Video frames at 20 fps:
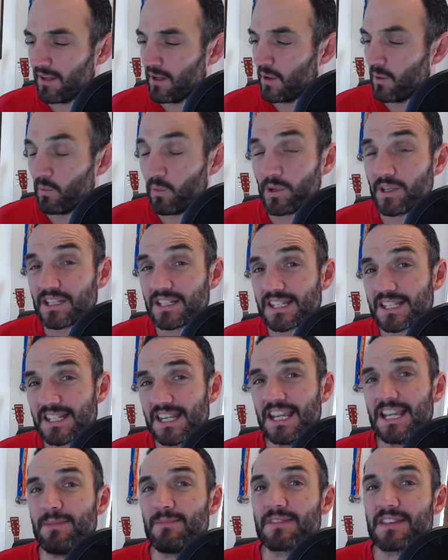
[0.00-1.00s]
What it
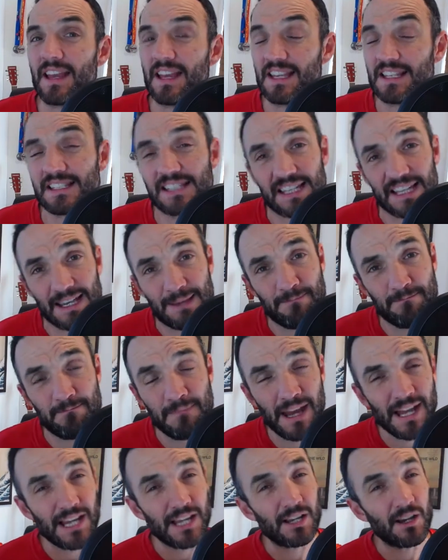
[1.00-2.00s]
seems that is, in
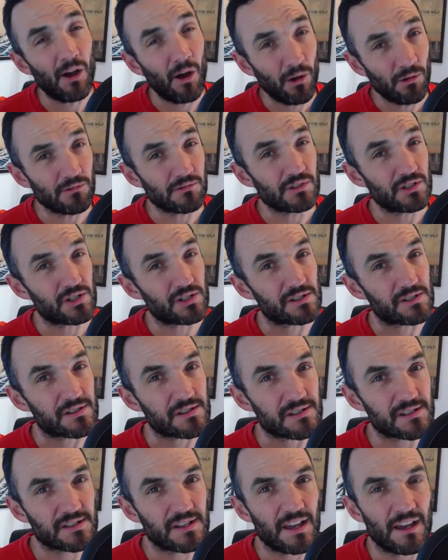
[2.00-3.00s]
many
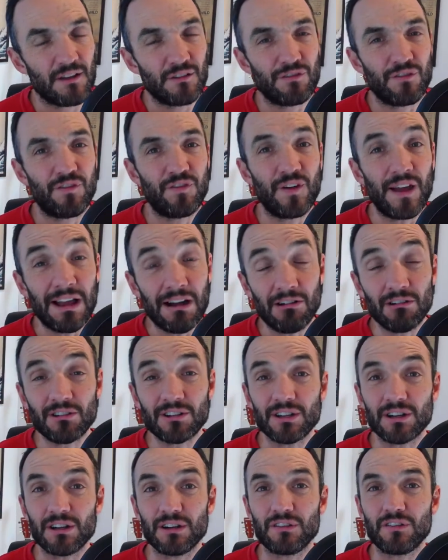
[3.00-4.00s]
cultures,
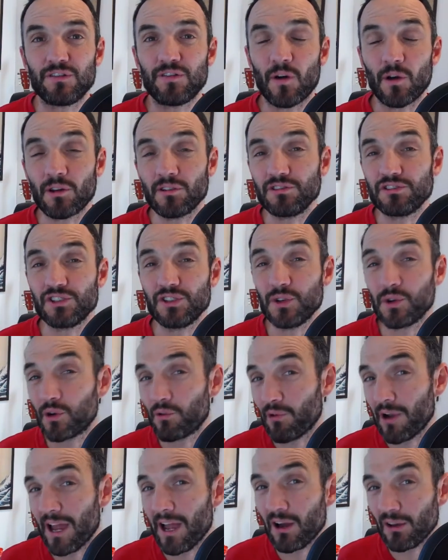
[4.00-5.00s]
failure follows you
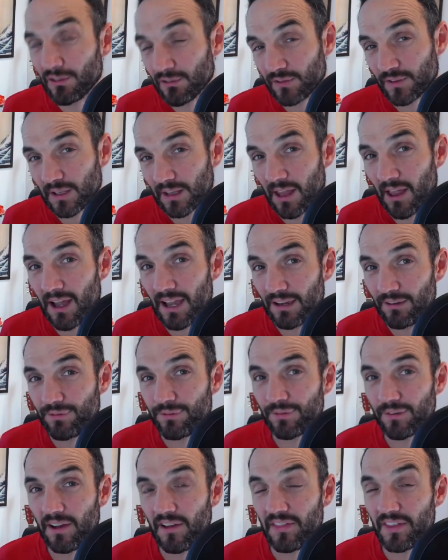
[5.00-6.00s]
around for
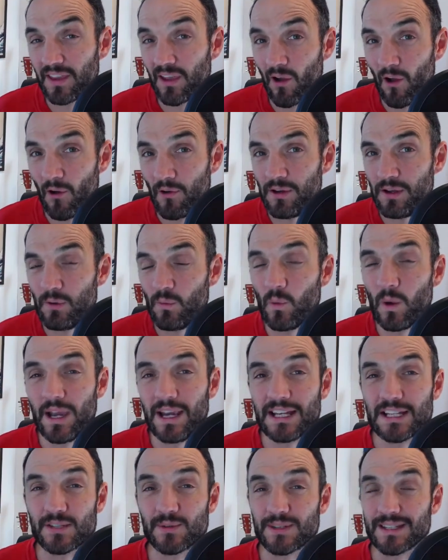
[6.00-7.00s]
life, and the only
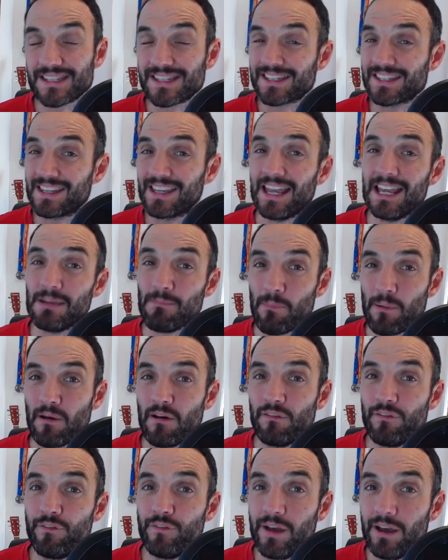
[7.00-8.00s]
way to escape
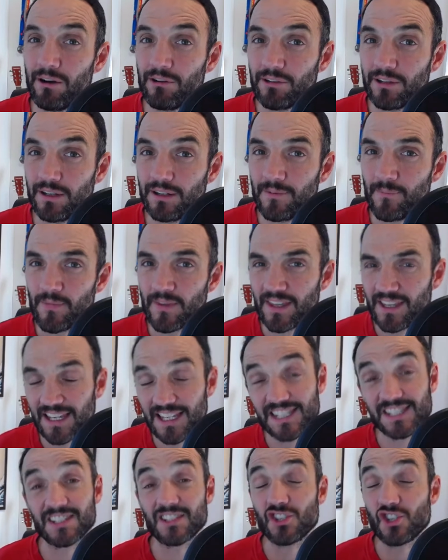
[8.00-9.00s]
a failure
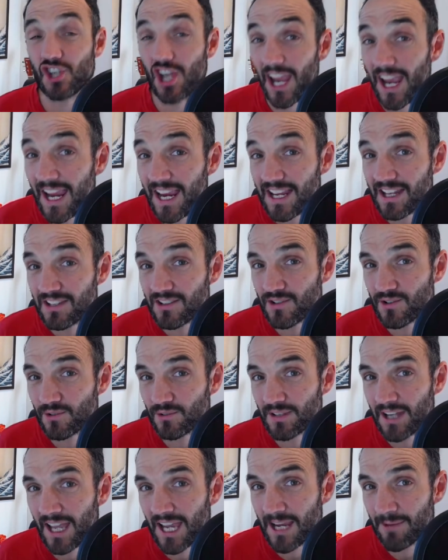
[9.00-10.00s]
is to change your
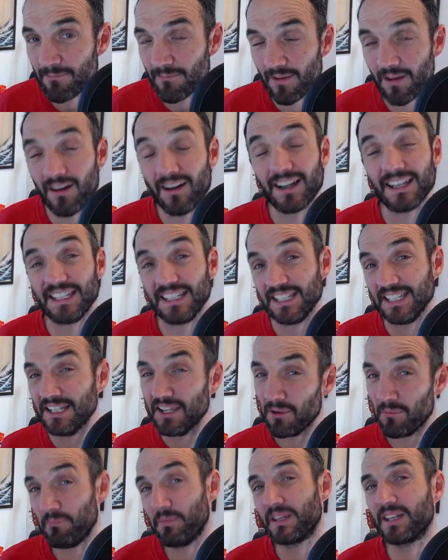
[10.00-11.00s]
name, i.e.
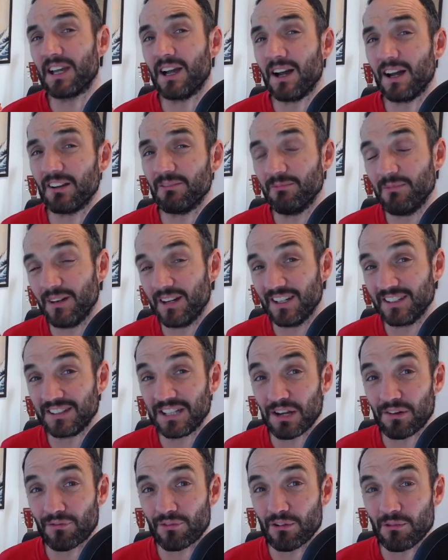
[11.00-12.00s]
become a
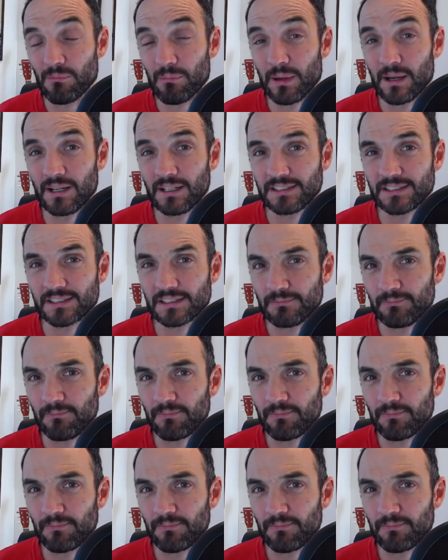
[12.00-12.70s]
different person.